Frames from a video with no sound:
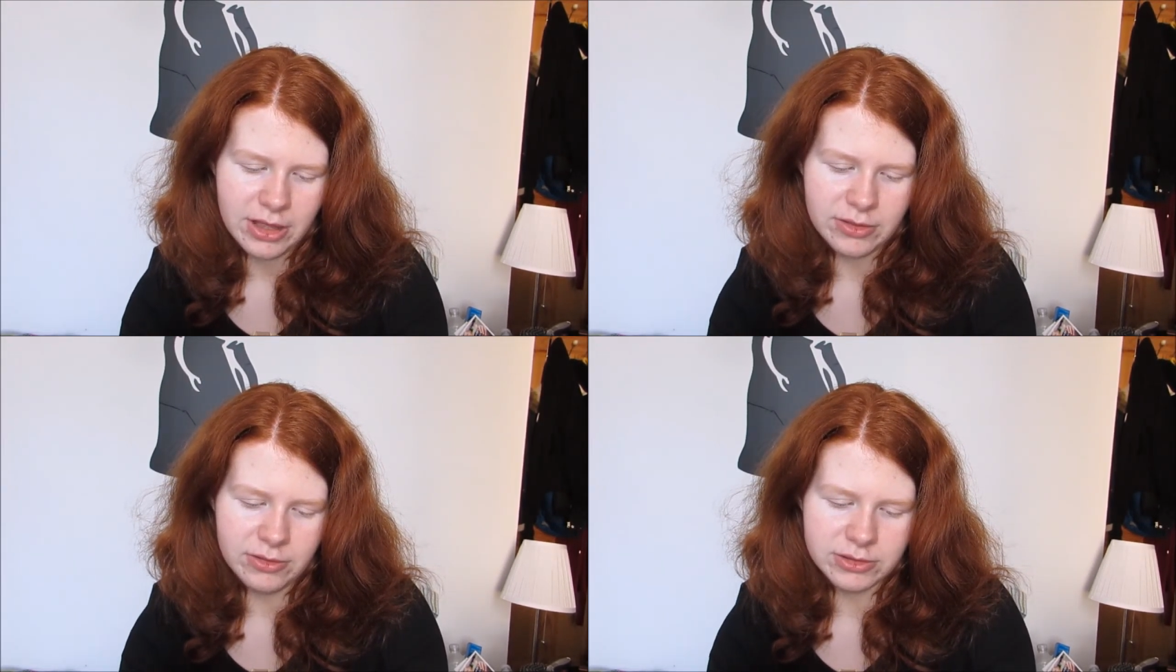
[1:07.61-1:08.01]

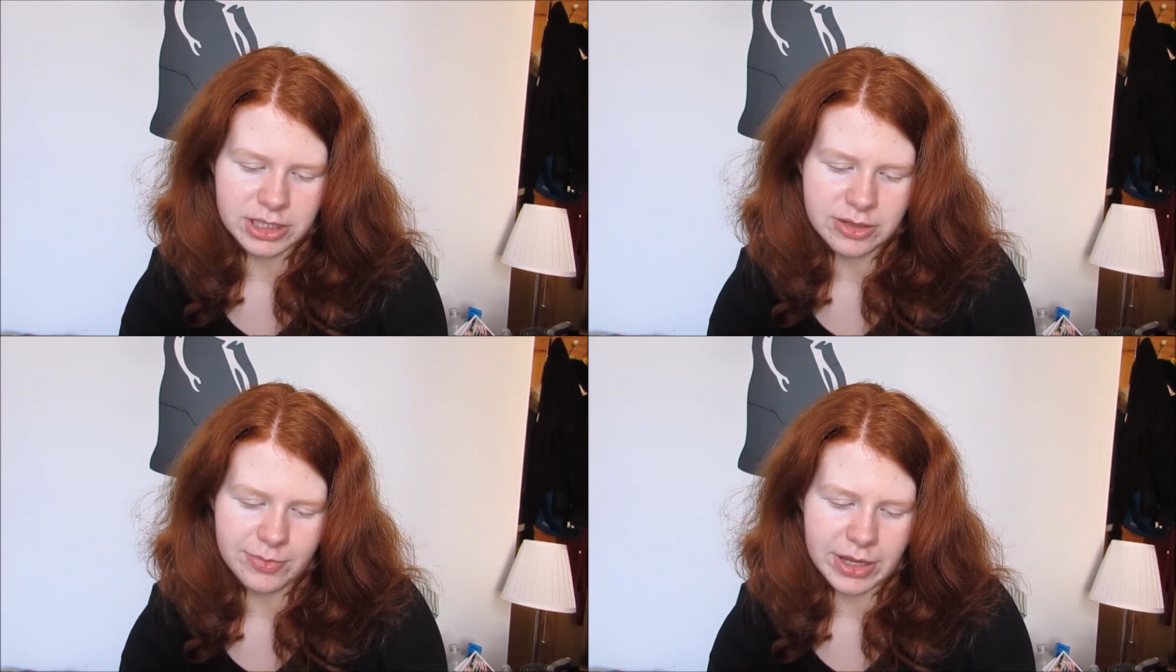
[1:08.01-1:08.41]
Launch
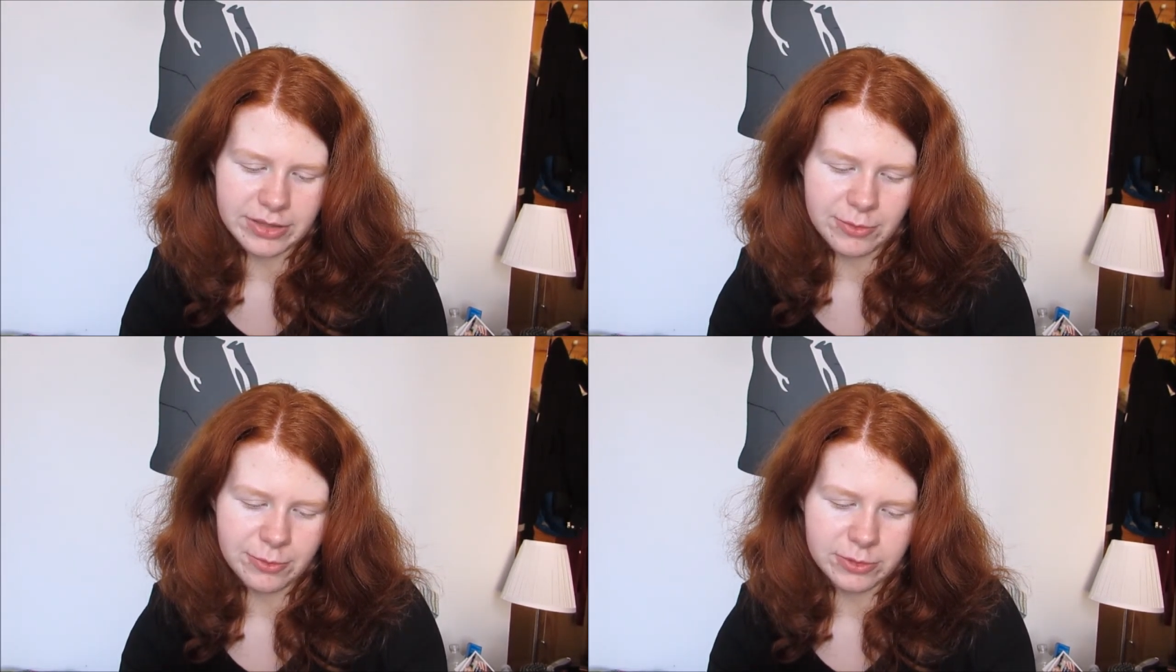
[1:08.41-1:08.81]
it in your
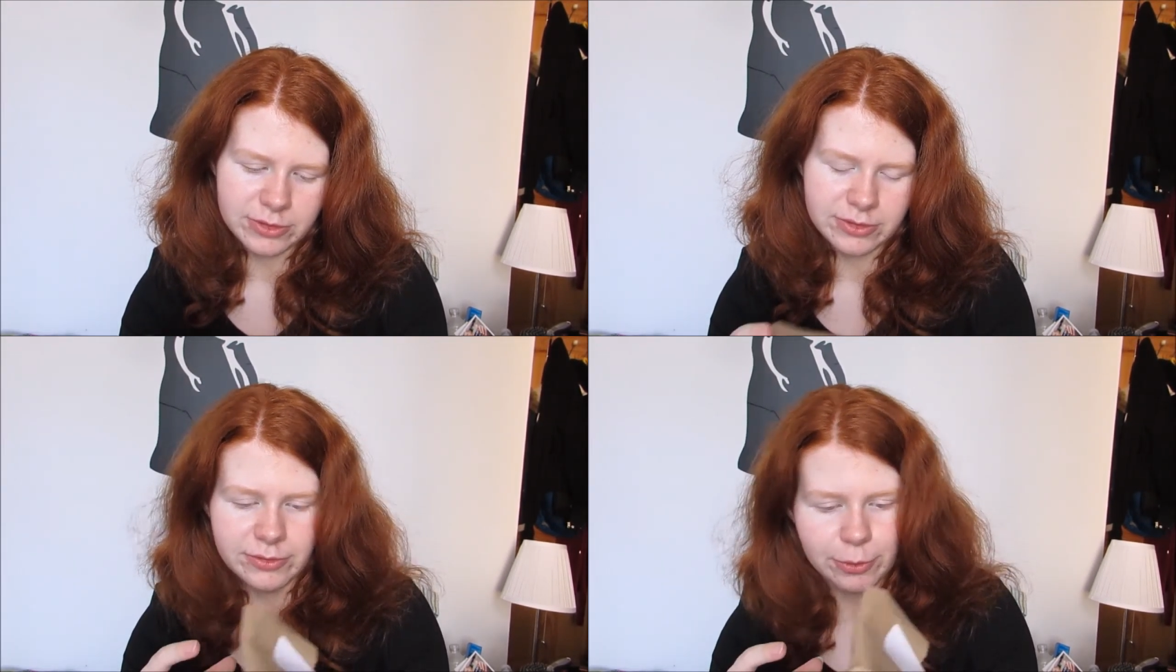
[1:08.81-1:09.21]
bath and
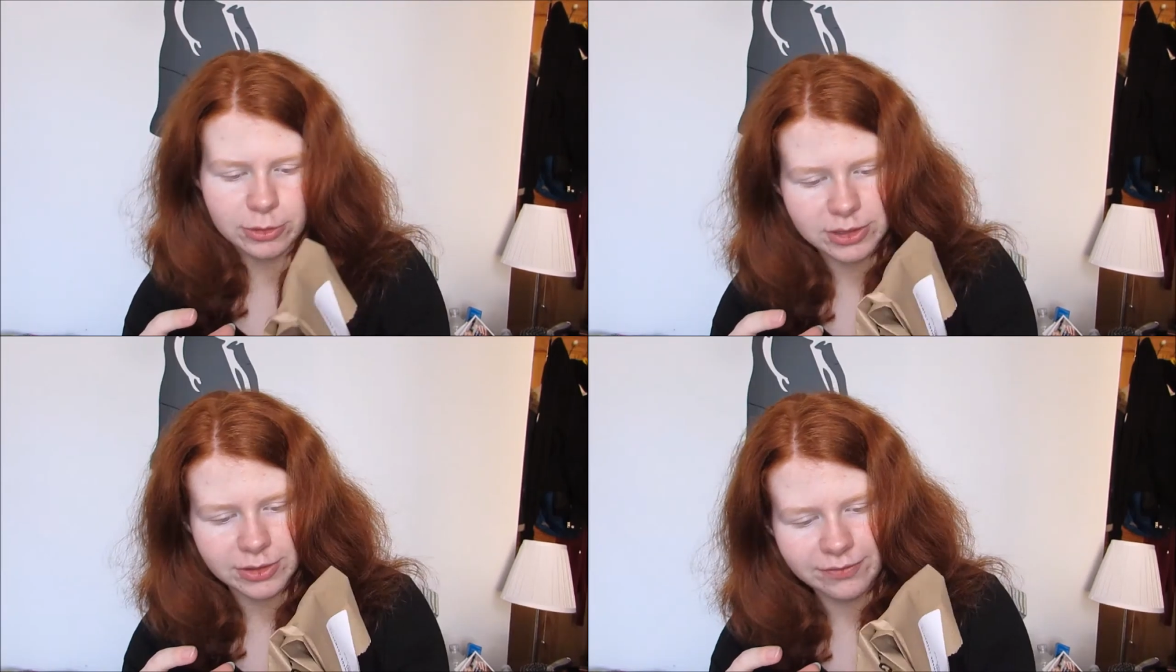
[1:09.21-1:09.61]

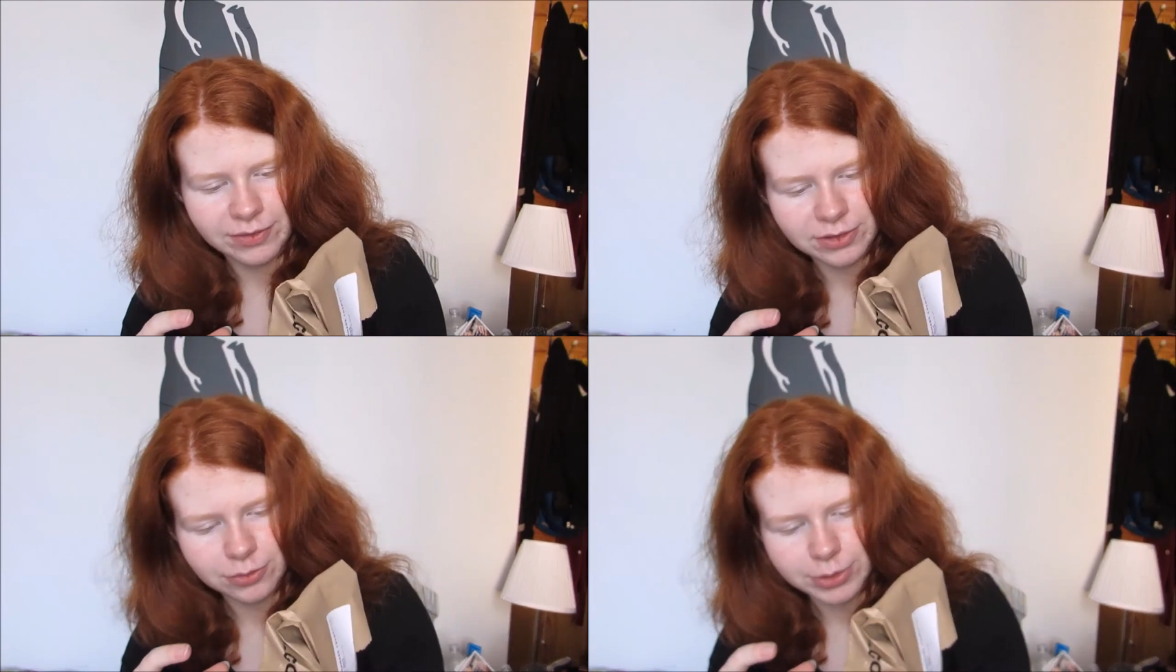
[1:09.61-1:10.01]
watch it
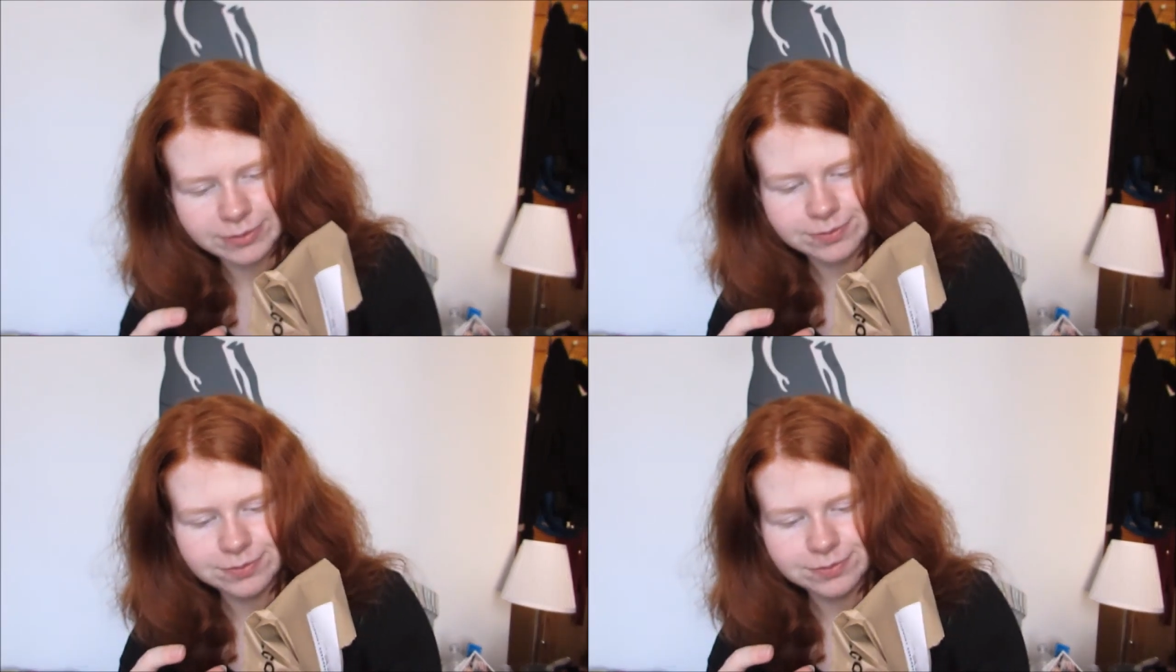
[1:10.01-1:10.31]
fizz away.